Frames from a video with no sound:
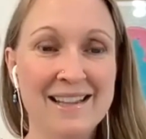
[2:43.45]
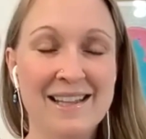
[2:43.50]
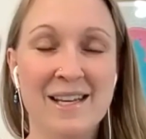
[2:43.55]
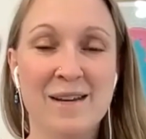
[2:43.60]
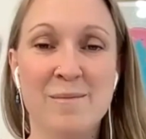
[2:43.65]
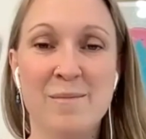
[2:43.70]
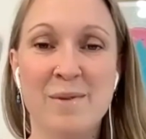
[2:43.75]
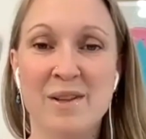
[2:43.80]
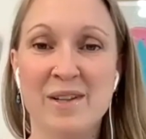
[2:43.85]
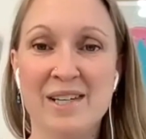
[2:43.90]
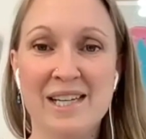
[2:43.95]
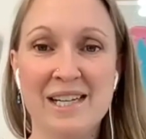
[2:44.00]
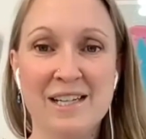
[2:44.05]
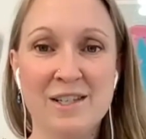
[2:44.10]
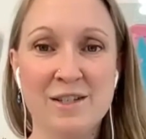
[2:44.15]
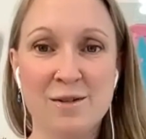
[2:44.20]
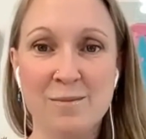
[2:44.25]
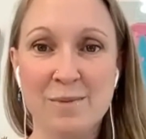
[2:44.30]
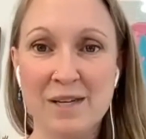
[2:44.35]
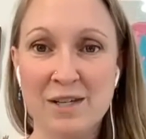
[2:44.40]
the
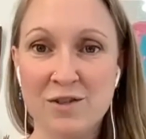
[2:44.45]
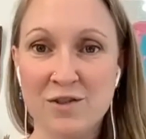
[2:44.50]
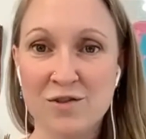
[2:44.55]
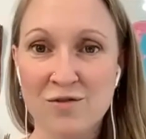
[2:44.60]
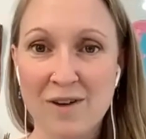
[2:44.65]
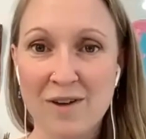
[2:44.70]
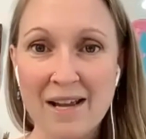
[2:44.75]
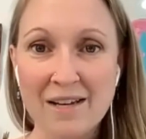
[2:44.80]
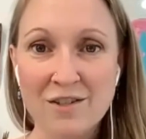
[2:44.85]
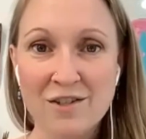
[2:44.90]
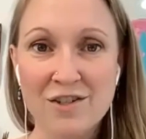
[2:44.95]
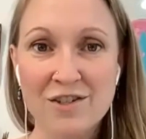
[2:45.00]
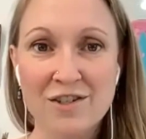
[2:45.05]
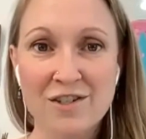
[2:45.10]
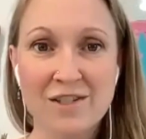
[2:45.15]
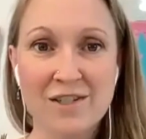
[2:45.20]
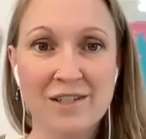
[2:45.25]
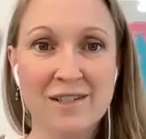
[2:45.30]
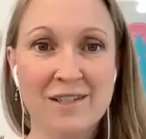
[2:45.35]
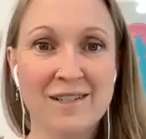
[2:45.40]
ability to be
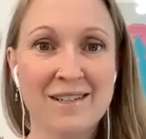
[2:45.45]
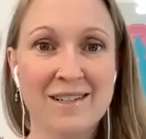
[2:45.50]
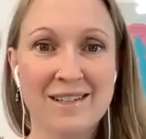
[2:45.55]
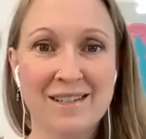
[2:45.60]
stretched,